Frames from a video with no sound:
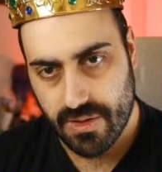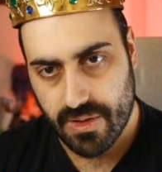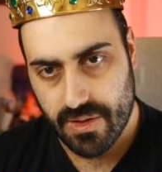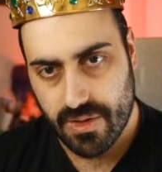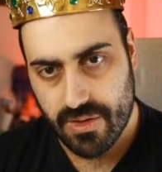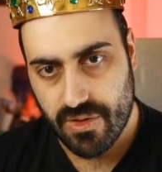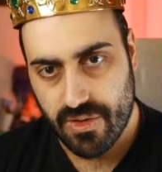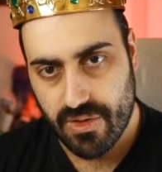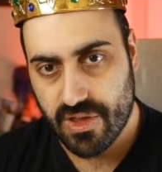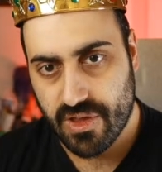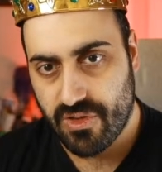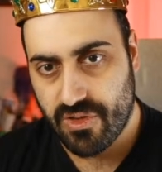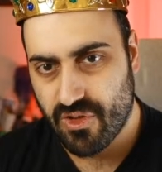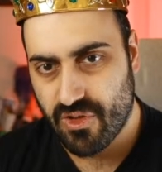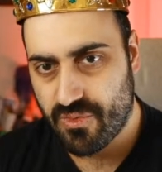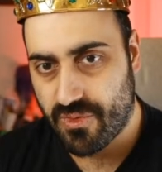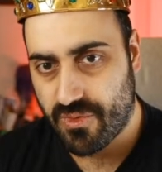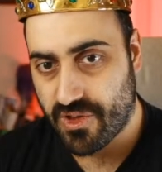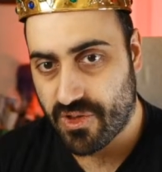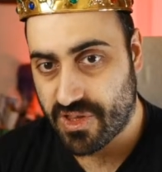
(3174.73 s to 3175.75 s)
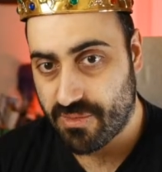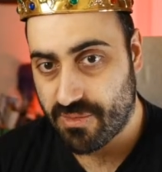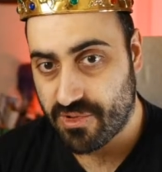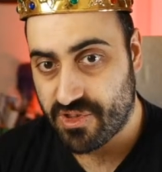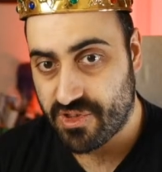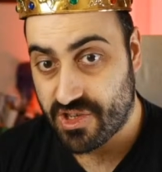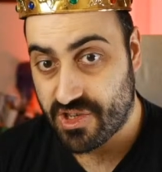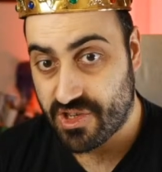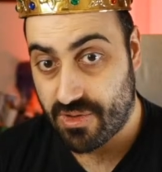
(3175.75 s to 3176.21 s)
You can use, for example,
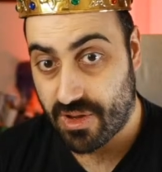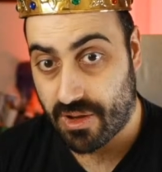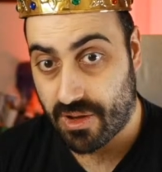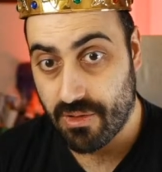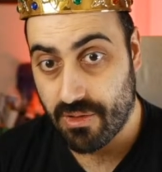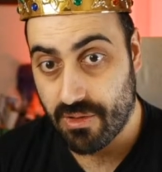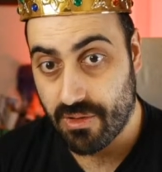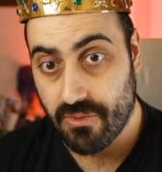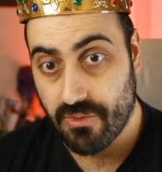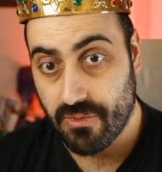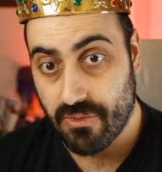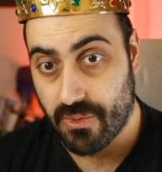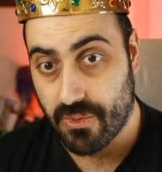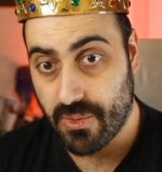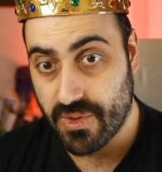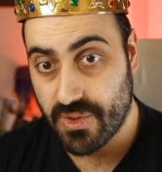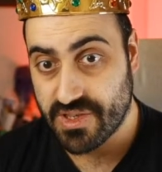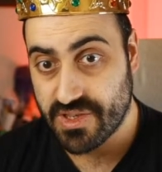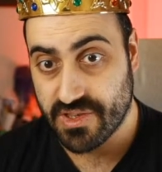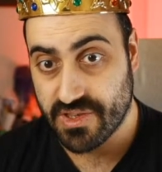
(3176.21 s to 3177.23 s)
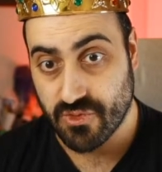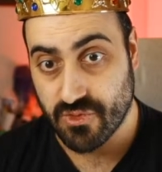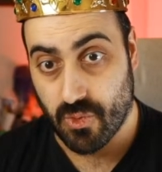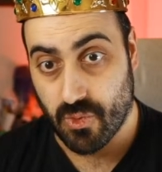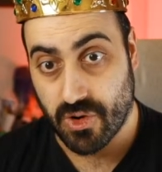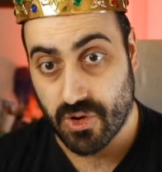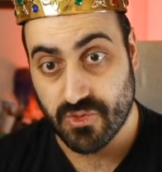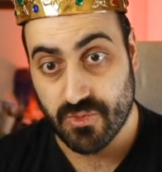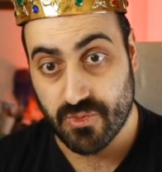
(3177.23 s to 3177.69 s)
Tesseract Glow for the recesses,
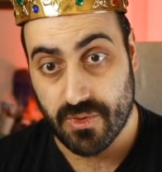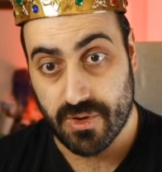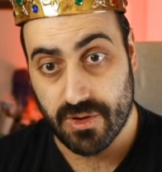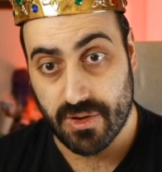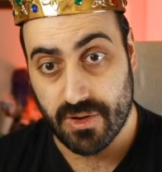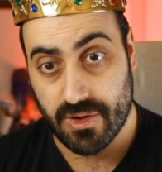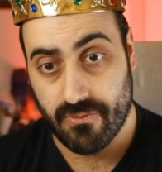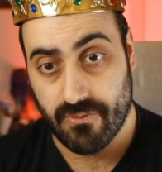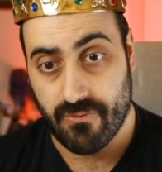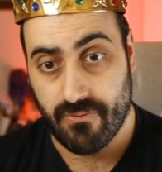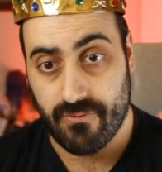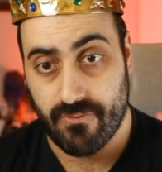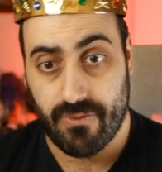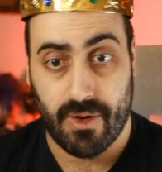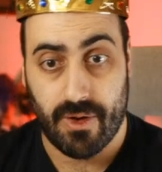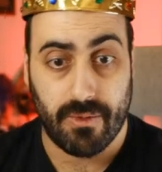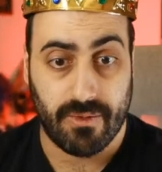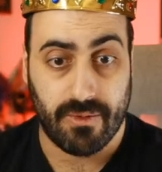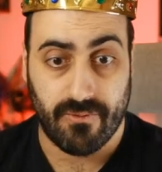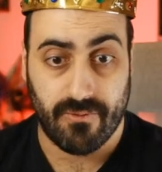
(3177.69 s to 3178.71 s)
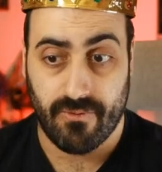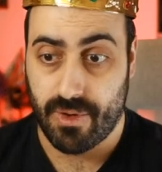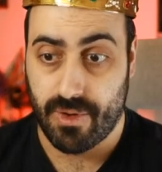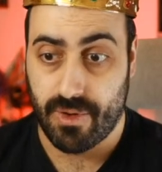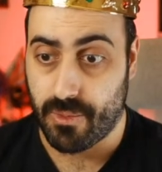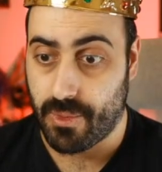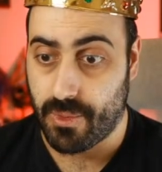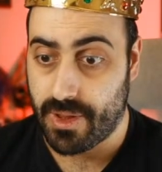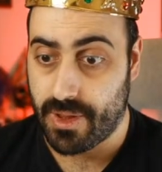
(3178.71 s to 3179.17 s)
works very
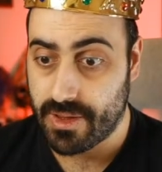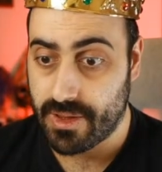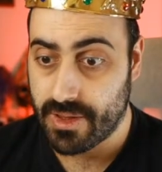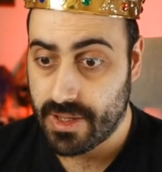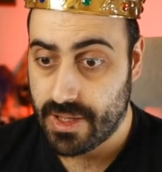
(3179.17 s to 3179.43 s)
well.